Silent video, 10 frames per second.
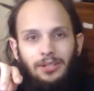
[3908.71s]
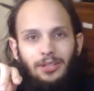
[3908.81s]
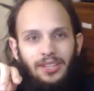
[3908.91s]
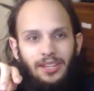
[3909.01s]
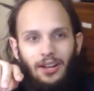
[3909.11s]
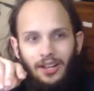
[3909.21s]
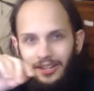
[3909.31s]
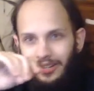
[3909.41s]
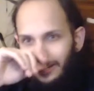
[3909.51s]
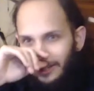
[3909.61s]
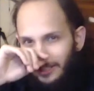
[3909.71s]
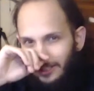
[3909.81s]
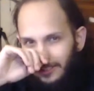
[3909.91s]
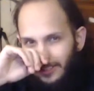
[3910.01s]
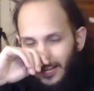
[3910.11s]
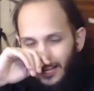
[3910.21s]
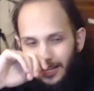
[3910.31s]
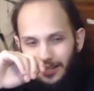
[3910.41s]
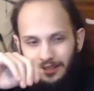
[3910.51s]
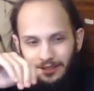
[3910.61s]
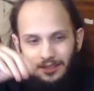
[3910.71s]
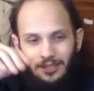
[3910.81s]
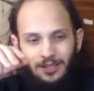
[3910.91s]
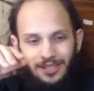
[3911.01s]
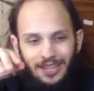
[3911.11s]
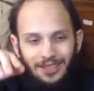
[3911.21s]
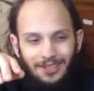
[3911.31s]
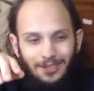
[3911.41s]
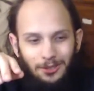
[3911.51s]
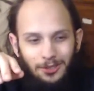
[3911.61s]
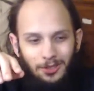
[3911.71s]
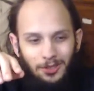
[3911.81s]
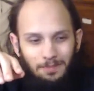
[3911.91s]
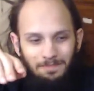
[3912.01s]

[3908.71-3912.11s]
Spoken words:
the Klingon legal system."